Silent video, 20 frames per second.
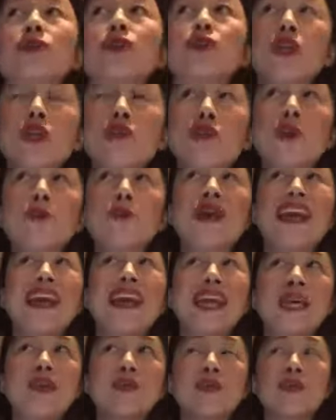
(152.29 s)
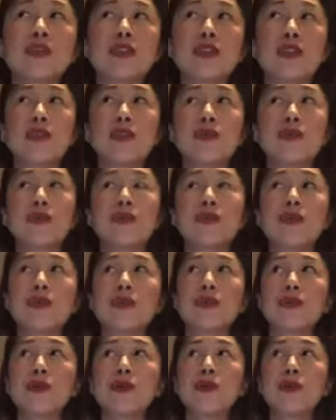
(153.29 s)
good when we're able to
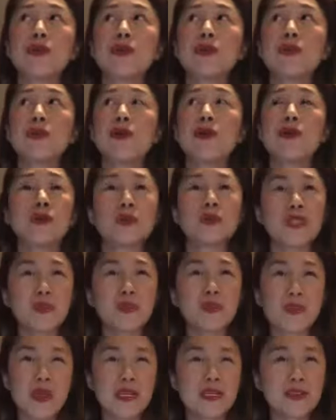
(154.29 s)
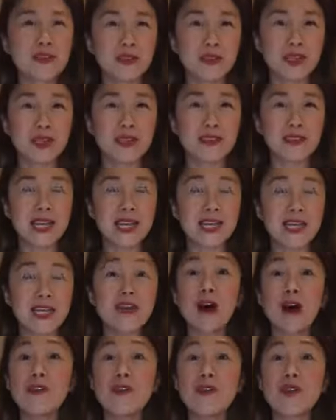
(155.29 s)
hold space for it and
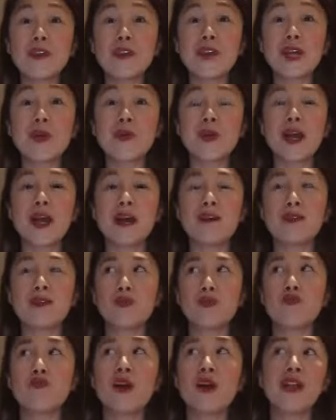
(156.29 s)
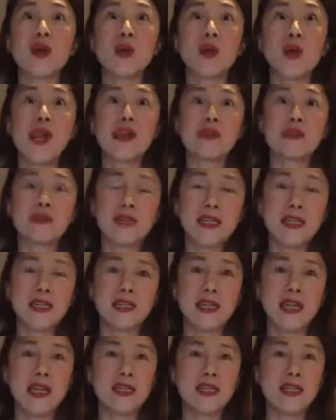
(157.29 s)
not feel like we have to run away from
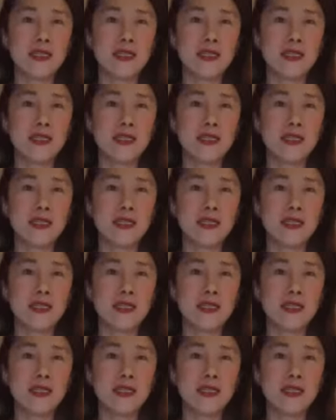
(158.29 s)
these